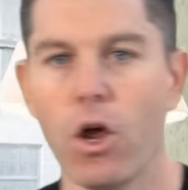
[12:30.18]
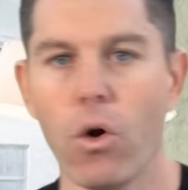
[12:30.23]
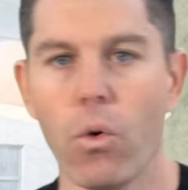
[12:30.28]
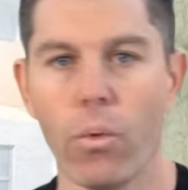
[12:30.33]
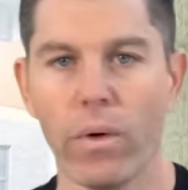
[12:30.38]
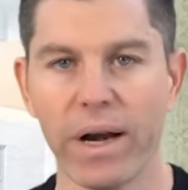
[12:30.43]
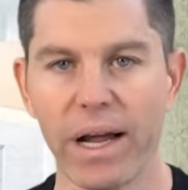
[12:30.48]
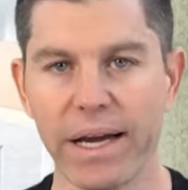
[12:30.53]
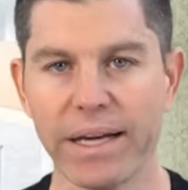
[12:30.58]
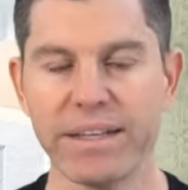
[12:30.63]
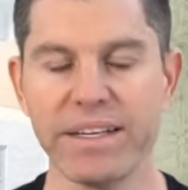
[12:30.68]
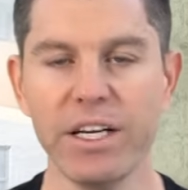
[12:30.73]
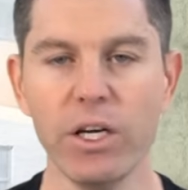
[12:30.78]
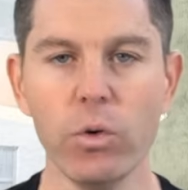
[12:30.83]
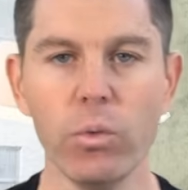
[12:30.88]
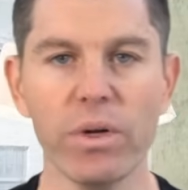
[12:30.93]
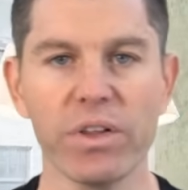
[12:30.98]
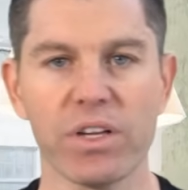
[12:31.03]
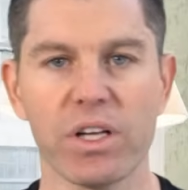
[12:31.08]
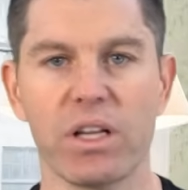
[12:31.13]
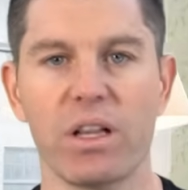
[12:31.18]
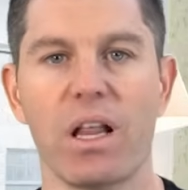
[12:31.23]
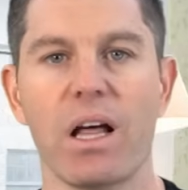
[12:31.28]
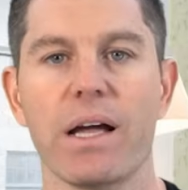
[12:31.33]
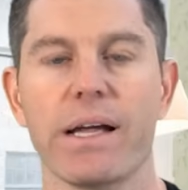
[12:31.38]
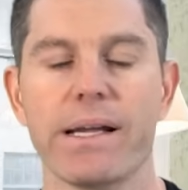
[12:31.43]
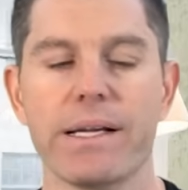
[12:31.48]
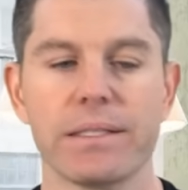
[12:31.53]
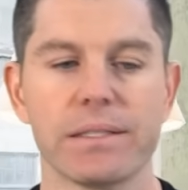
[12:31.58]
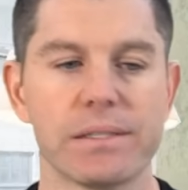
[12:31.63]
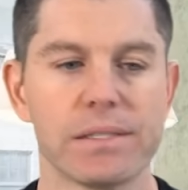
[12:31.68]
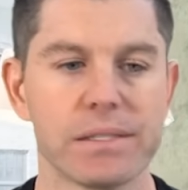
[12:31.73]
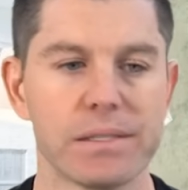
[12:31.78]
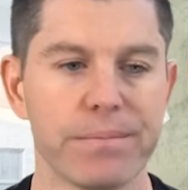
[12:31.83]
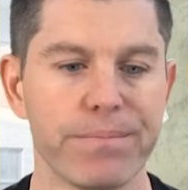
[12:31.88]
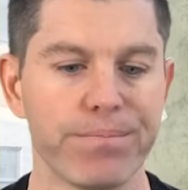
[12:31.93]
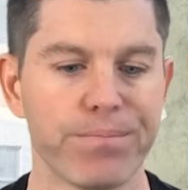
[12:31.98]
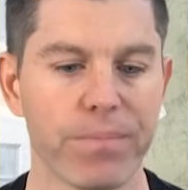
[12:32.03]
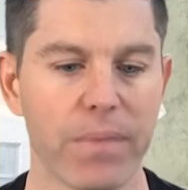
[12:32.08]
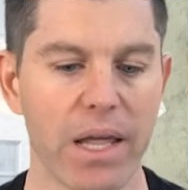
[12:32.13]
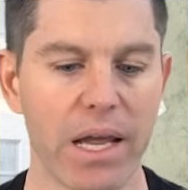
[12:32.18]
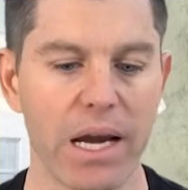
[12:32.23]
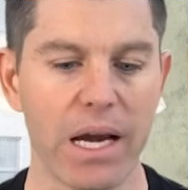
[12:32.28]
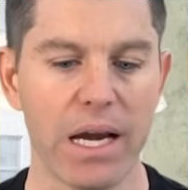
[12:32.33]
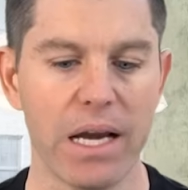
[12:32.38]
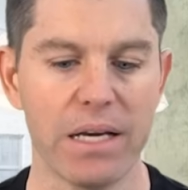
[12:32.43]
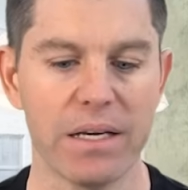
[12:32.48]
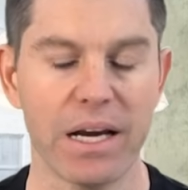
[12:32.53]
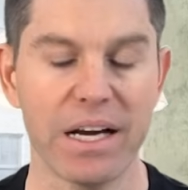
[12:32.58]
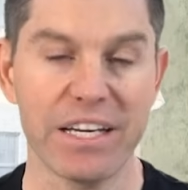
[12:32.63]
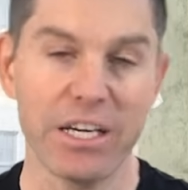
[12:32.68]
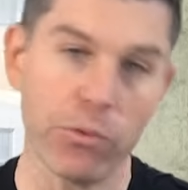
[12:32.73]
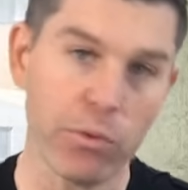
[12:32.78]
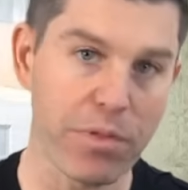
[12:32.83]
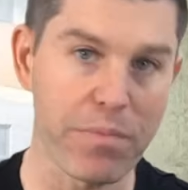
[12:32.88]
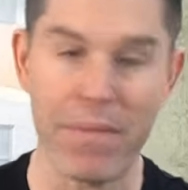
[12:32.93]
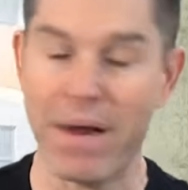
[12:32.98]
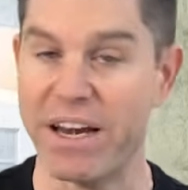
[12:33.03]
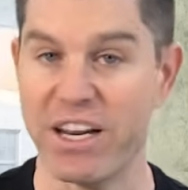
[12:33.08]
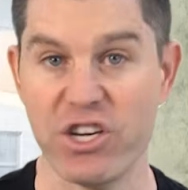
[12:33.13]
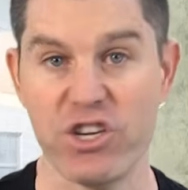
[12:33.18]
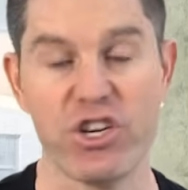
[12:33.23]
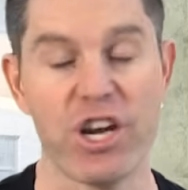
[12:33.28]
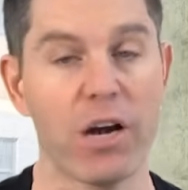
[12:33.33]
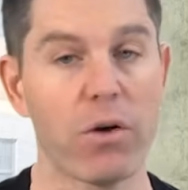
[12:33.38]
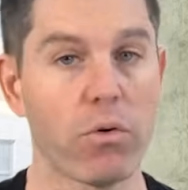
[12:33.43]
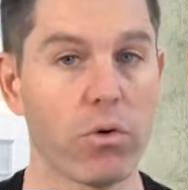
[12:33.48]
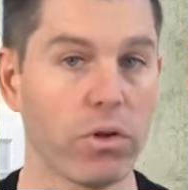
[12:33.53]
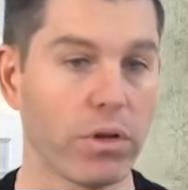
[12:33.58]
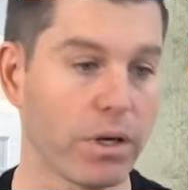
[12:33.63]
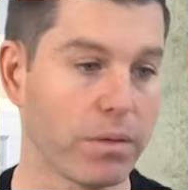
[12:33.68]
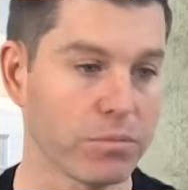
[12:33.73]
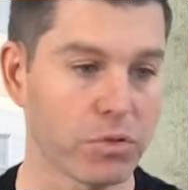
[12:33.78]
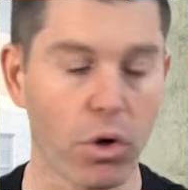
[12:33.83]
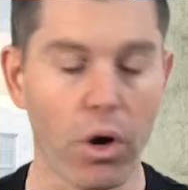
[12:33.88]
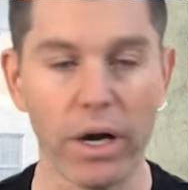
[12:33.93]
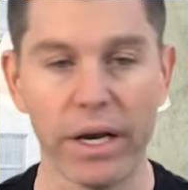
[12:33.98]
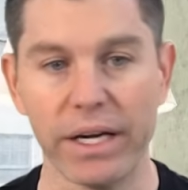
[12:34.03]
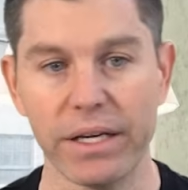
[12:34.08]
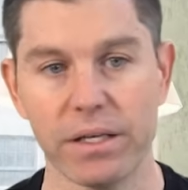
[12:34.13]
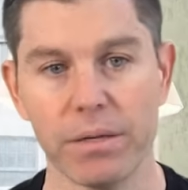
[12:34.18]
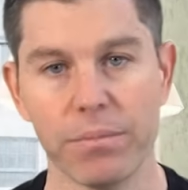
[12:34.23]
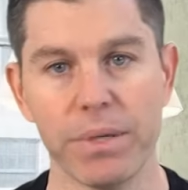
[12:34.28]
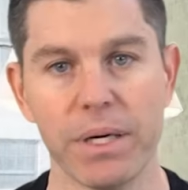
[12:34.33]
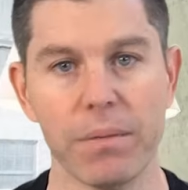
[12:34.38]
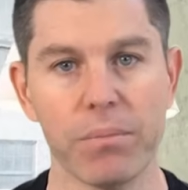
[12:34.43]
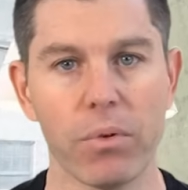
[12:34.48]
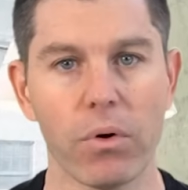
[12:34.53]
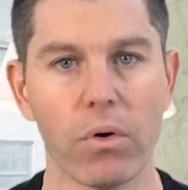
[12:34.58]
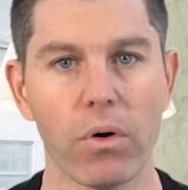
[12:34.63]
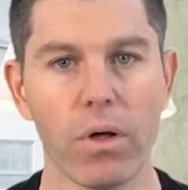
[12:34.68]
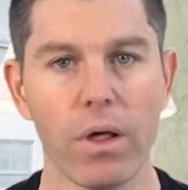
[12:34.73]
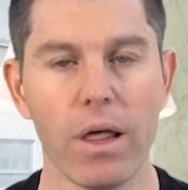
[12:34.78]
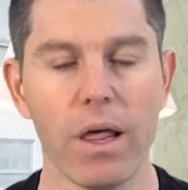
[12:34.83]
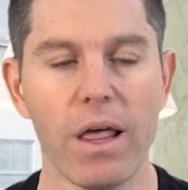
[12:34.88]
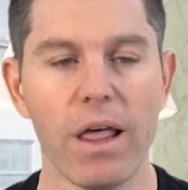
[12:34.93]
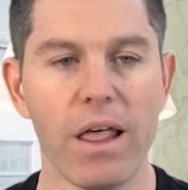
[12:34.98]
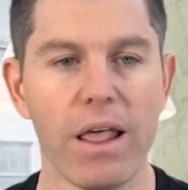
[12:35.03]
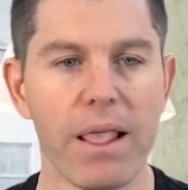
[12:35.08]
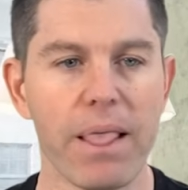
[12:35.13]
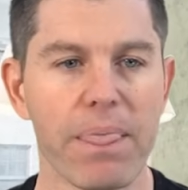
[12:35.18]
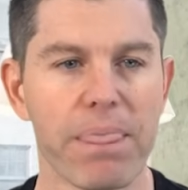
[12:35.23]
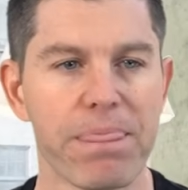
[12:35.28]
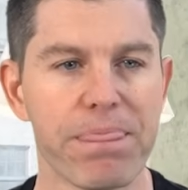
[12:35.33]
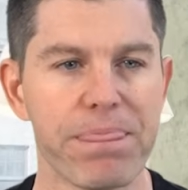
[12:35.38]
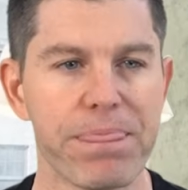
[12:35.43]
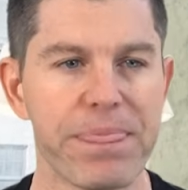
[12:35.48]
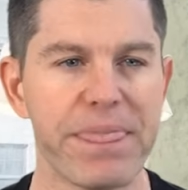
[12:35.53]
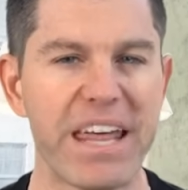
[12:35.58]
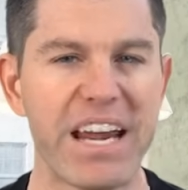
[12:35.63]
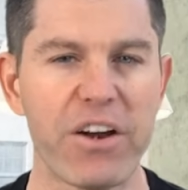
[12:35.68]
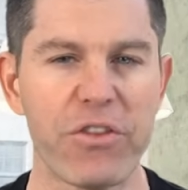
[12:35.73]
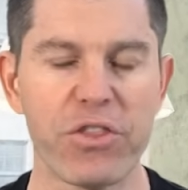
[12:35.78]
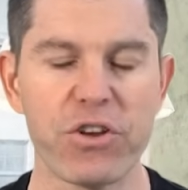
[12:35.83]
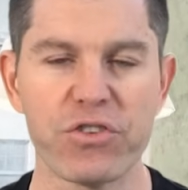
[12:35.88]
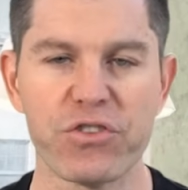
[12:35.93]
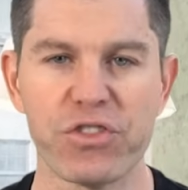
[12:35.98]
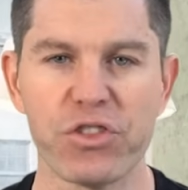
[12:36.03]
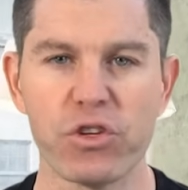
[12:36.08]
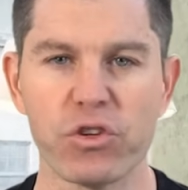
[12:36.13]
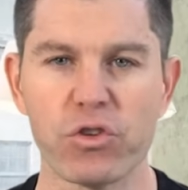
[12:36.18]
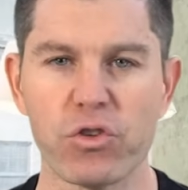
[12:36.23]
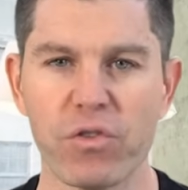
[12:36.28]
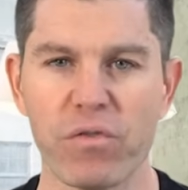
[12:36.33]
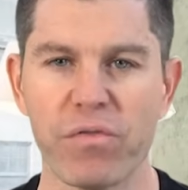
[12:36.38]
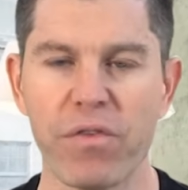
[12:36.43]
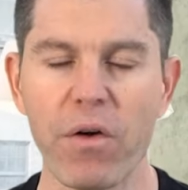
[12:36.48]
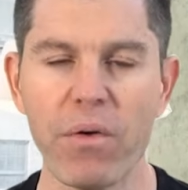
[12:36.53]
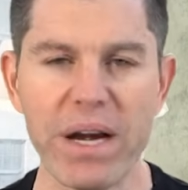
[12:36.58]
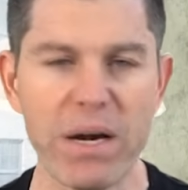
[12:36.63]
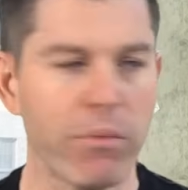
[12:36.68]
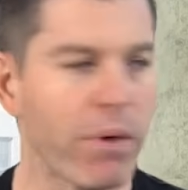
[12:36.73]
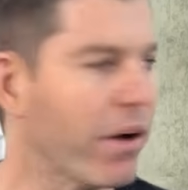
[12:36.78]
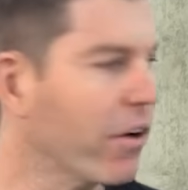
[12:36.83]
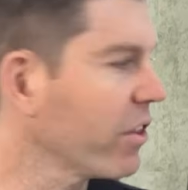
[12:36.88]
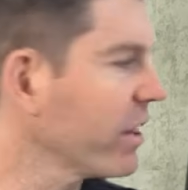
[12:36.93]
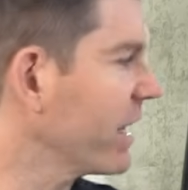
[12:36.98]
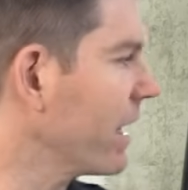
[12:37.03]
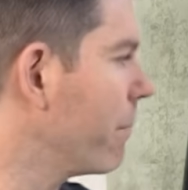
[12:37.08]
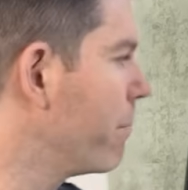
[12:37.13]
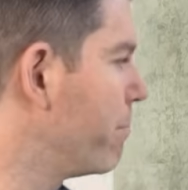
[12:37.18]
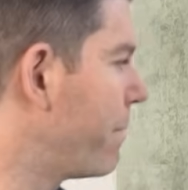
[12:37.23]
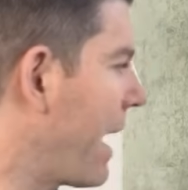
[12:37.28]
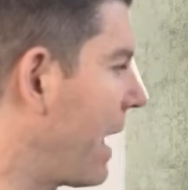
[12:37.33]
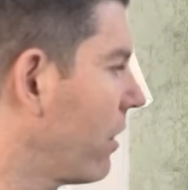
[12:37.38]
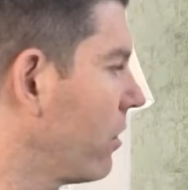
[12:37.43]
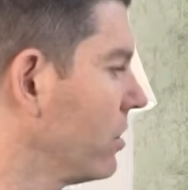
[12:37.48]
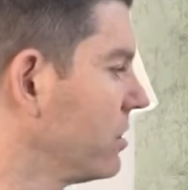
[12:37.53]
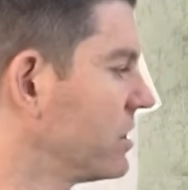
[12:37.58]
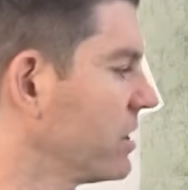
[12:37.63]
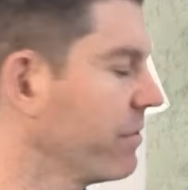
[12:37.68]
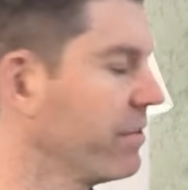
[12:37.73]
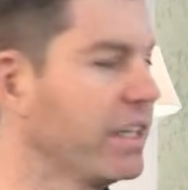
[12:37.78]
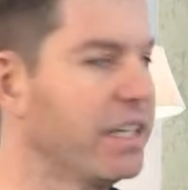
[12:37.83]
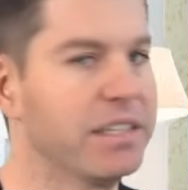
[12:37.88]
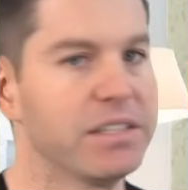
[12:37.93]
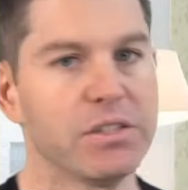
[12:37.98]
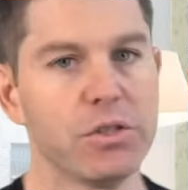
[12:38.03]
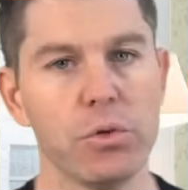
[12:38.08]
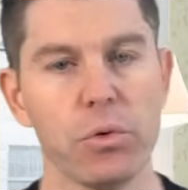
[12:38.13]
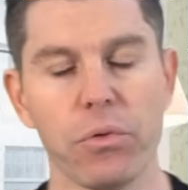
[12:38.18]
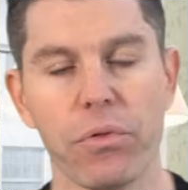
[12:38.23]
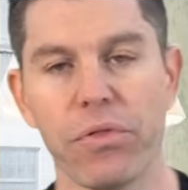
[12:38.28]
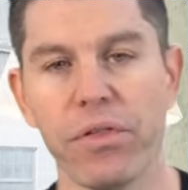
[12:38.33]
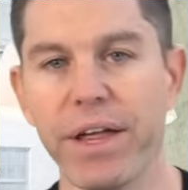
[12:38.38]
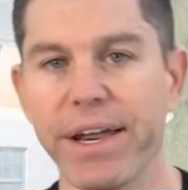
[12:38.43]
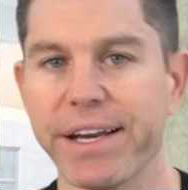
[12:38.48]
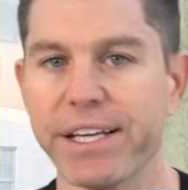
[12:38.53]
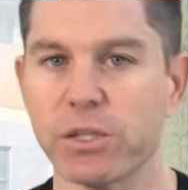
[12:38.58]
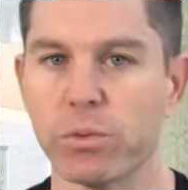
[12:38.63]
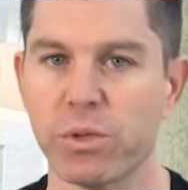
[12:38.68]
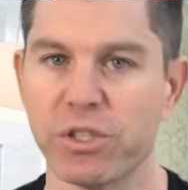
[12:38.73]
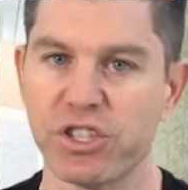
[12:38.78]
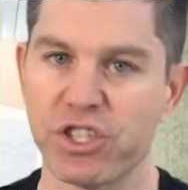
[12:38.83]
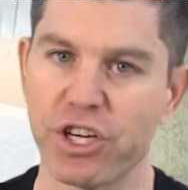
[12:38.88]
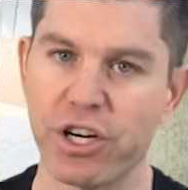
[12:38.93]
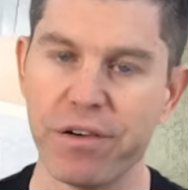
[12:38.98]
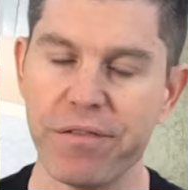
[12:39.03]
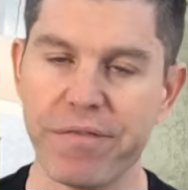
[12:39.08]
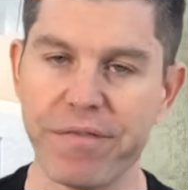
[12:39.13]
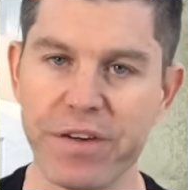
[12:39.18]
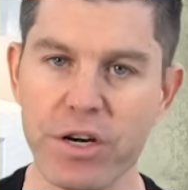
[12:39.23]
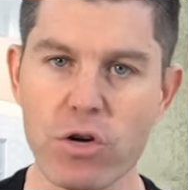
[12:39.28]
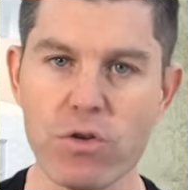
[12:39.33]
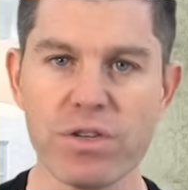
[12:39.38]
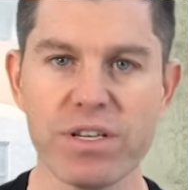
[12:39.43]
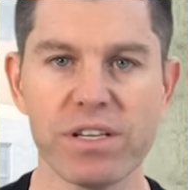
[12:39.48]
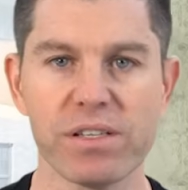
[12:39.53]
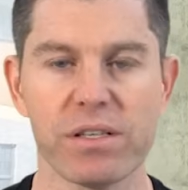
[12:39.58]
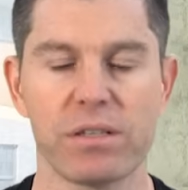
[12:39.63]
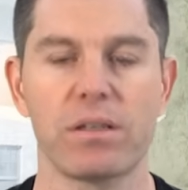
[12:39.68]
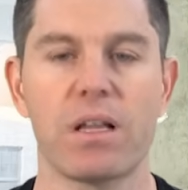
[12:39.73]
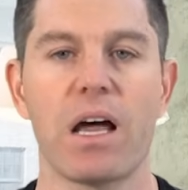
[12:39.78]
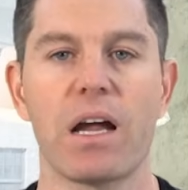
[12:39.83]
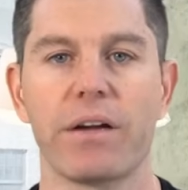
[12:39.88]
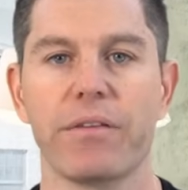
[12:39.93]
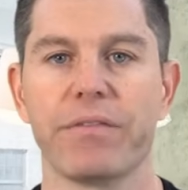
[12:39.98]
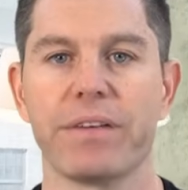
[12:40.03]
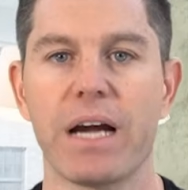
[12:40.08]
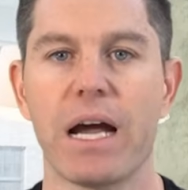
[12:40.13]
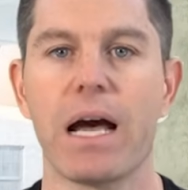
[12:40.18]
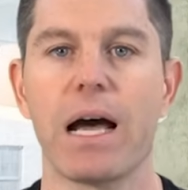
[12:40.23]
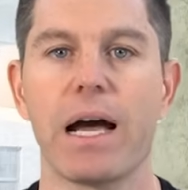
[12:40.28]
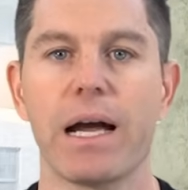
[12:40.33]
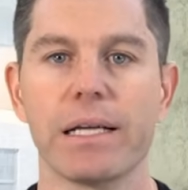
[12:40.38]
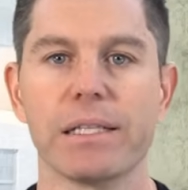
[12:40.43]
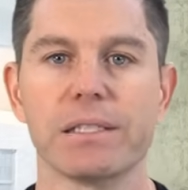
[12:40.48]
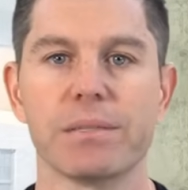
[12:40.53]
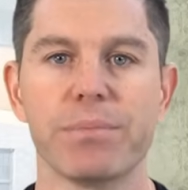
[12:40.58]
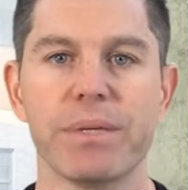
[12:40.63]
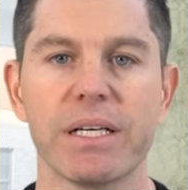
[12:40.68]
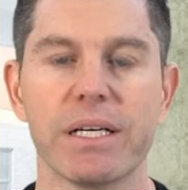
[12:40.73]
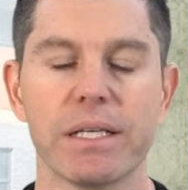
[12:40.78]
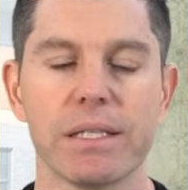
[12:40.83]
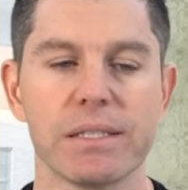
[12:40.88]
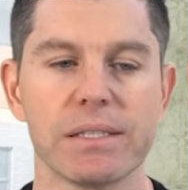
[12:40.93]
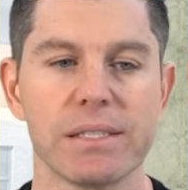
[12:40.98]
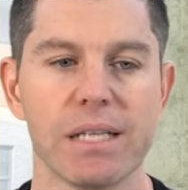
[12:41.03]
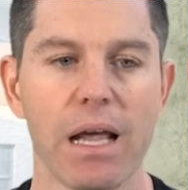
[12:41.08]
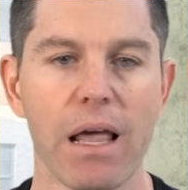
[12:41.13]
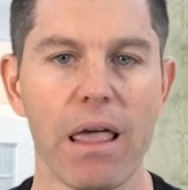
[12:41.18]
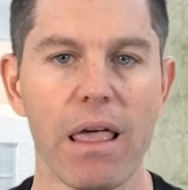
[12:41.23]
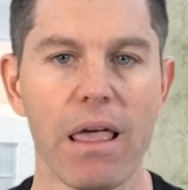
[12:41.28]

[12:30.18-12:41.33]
when I deal with clients, and I deal with men in general, and I'm talking to people, they, there's, there's very rarely a balance of these two things, which confuses a lot of guys because